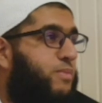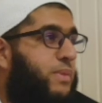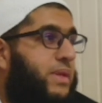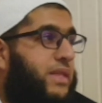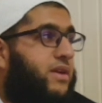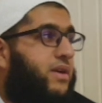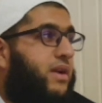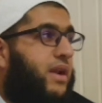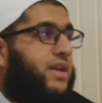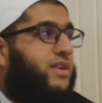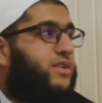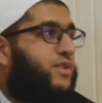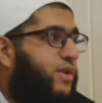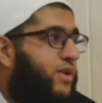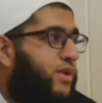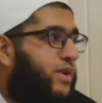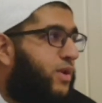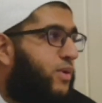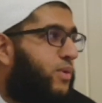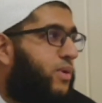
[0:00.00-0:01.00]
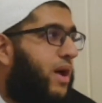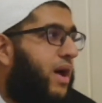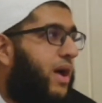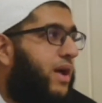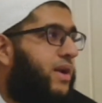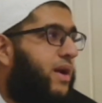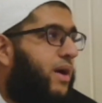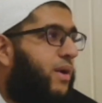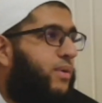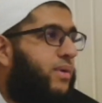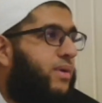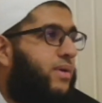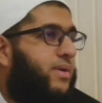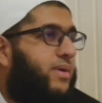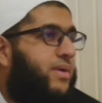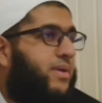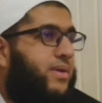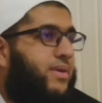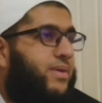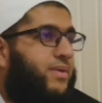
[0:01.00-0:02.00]
but they're late to learn the Quran now.
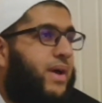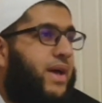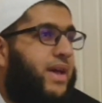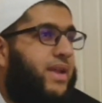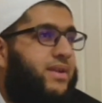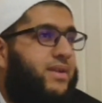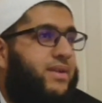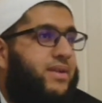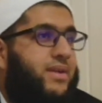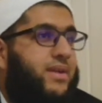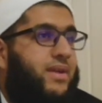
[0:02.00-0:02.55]
Right?